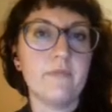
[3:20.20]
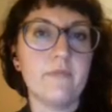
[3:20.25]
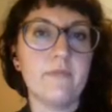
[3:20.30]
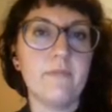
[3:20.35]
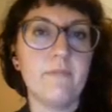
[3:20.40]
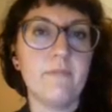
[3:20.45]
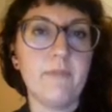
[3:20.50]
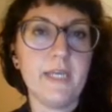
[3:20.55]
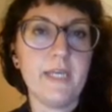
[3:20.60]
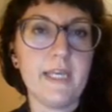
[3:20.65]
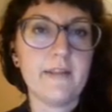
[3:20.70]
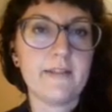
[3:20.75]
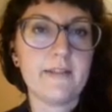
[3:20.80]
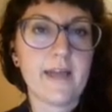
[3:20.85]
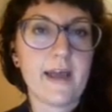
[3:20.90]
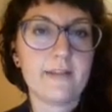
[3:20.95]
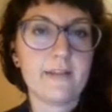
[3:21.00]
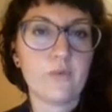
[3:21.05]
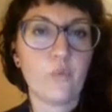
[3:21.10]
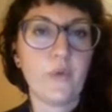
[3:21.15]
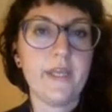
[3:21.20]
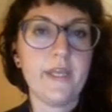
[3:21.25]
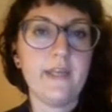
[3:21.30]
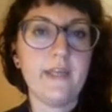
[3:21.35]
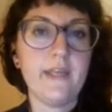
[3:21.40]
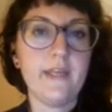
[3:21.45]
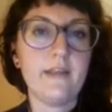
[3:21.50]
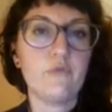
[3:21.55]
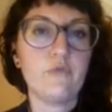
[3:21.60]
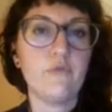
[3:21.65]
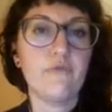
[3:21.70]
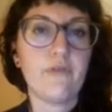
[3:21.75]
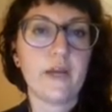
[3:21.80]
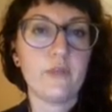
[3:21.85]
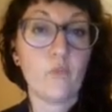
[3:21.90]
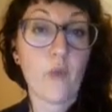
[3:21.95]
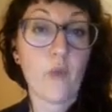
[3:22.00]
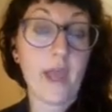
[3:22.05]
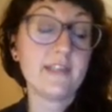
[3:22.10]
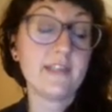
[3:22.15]
meaning that we need to
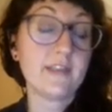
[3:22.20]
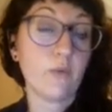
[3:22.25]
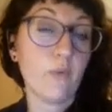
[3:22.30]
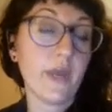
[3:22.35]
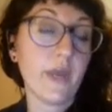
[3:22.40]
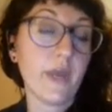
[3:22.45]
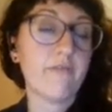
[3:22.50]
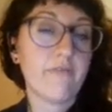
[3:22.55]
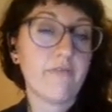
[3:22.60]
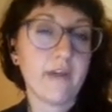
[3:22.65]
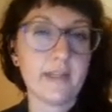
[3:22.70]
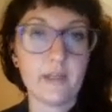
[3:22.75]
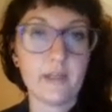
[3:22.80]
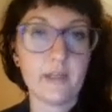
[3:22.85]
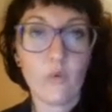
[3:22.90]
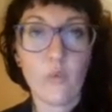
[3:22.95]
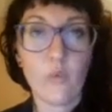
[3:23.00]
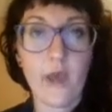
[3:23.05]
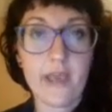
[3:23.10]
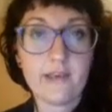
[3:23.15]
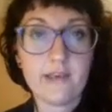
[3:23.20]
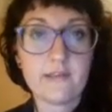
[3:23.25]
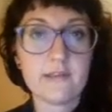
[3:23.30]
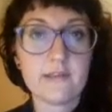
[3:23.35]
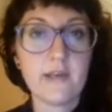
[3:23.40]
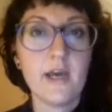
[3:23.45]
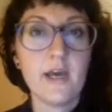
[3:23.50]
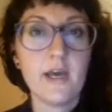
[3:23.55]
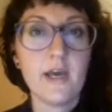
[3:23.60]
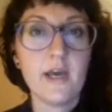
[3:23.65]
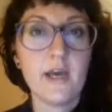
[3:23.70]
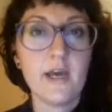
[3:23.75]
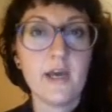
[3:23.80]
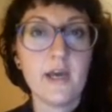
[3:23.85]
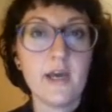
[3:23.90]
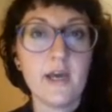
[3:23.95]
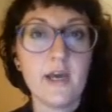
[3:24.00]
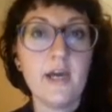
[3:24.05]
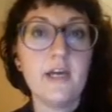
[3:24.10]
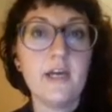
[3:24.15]
find ways, and we are finding ways,
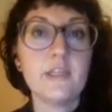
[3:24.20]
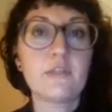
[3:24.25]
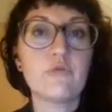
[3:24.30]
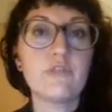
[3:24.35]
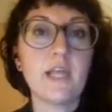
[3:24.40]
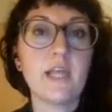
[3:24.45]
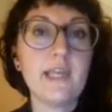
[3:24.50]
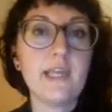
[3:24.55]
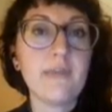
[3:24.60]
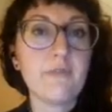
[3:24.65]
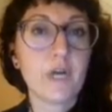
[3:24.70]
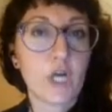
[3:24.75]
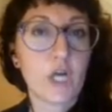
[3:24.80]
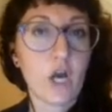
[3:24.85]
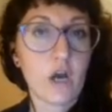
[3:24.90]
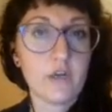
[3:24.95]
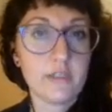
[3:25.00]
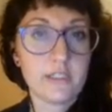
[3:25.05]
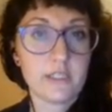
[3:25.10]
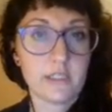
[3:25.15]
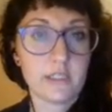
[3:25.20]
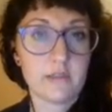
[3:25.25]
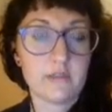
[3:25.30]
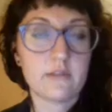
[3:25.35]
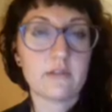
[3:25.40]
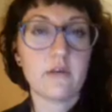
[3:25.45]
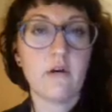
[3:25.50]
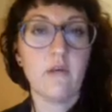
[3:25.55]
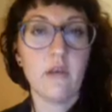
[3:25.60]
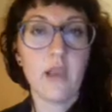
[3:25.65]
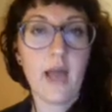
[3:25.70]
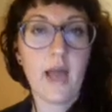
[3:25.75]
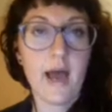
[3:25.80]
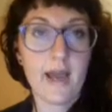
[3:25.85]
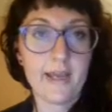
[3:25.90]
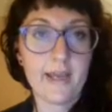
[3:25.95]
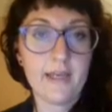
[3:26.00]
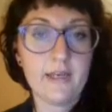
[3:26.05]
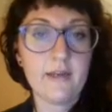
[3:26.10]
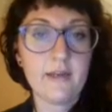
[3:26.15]
to deliver content
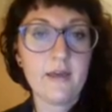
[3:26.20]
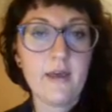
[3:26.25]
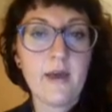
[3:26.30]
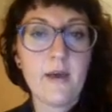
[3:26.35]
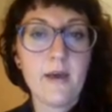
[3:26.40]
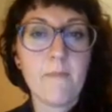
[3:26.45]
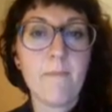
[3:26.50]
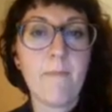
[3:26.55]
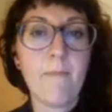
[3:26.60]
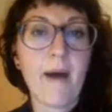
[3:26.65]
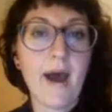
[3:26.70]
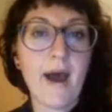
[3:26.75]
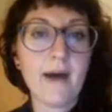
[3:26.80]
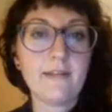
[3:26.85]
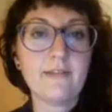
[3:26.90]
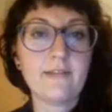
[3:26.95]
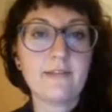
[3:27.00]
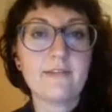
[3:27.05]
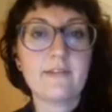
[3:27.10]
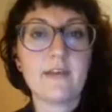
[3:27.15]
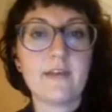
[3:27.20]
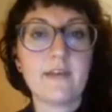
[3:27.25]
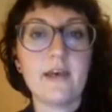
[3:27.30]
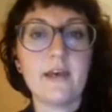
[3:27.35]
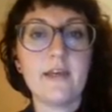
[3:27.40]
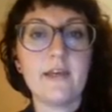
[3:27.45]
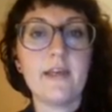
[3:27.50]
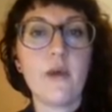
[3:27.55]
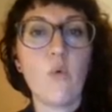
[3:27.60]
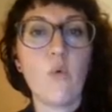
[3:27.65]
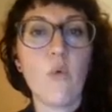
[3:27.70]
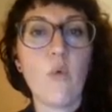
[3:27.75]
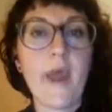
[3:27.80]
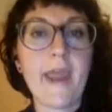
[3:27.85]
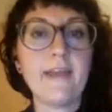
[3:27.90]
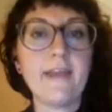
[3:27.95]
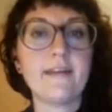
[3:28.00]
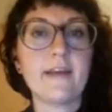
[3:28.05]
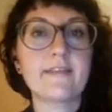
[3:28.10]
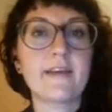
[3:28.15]
online, but in a way
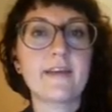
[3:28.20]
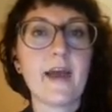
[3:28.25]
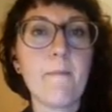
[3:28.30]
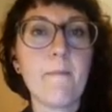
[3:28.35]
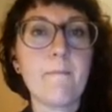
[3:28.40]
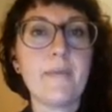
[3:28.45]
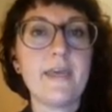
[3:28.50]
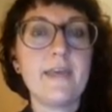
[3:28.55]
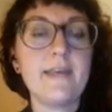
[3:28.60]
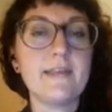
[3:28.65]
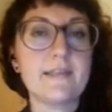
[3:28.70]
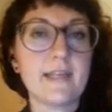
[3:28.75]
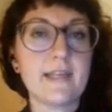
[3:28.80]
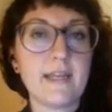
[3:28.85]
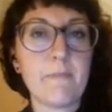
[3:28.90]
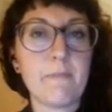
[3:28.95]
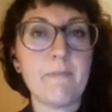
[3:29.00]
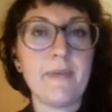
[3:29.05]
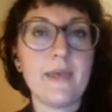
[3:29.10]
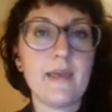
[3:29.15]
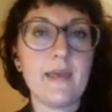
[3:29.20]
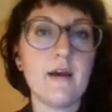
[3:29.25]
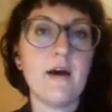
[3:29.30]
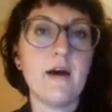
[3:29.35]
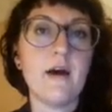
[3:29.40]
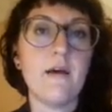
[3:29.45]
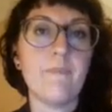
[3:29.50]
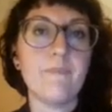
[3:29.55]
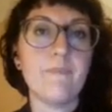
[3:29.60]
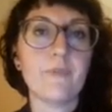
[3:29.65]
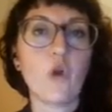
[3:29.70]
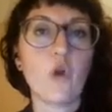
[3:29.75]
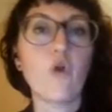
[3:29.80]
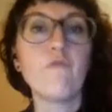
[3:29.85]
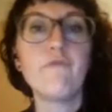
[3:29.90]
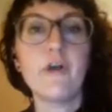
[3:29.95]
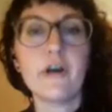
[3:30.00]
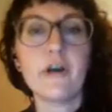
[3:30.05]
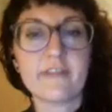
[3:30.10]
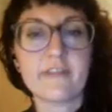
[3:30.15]
that can be easily
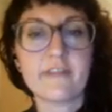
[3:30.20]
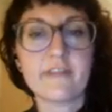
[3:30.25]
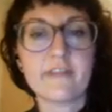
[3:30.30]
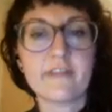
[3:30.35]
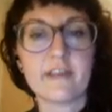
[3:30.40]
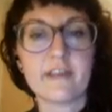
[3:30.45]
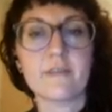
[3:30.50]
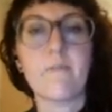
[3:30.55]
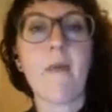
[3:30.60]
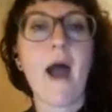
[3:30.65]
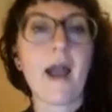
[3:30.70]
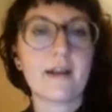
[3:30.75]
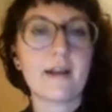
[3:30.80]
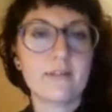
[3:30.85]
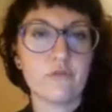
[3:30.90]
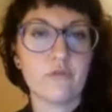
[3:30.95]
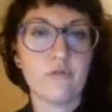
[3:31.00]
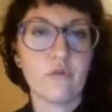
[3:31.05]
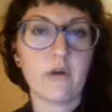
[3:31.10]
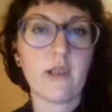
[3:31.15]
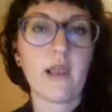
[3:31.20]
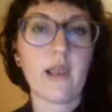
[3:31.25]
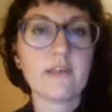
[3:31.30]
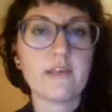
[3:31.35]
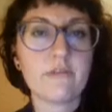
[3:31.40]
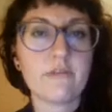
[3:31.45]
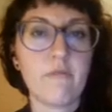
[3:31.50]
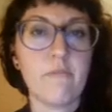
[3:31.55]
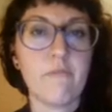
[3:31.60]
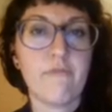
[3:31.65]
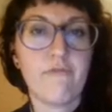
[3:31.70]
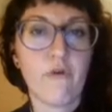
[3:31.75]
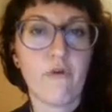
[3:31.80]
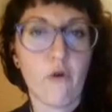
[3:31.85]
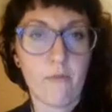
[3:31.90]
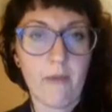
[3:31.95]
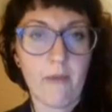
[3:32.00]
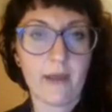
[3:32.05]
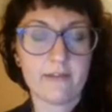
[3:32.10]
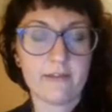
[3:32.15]
converted back to classroom
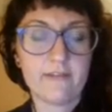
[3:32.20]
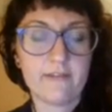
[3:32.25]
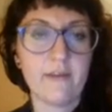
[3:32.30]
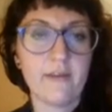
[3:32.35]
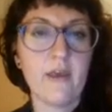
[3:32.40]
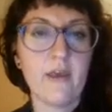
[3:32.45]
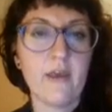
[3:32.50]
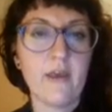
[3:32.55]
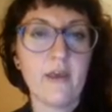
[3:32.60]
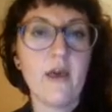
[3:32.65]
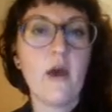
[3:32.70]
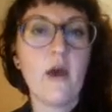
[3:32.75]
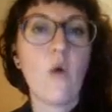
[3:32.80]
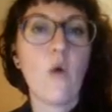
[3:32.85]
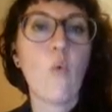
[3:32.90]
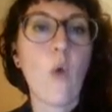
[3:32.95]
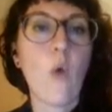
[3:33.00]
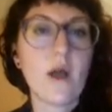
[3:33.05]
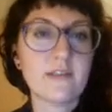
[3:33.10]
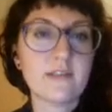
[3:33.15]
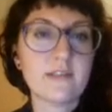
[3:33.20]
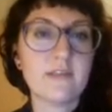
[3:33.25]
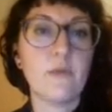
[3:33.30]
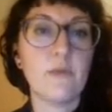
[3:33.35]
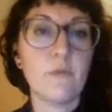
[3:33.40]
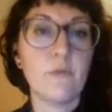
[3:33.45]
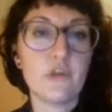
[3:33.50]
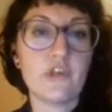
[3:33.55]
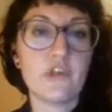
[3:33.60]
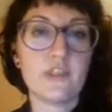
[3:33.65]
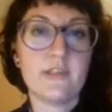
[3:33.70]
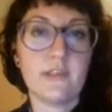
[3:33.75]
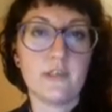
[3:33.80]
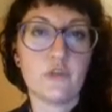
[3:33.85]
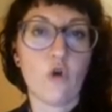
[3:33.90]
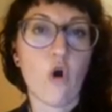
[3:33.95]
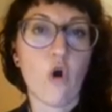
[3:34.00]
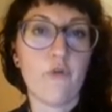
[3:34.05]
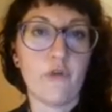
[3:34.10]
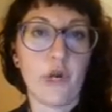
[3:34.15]
format once the emergency is
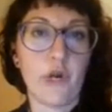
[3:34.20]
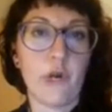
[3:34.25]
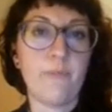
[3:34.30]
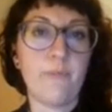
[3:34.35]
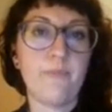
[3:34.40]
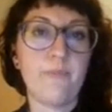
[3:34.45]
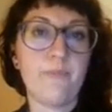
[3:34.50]
over.